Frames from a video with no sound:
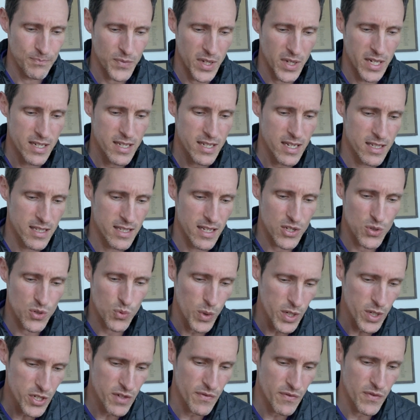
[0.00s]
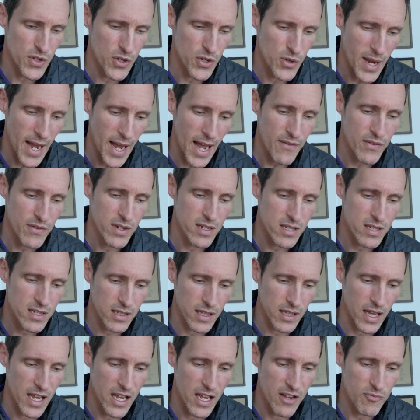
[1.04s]
And he says this, which of you, having a
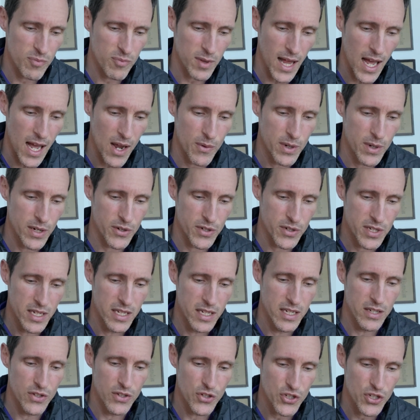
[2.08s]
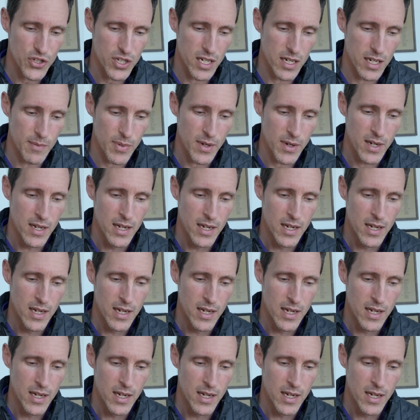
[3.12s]
slave plowing or tending sheep,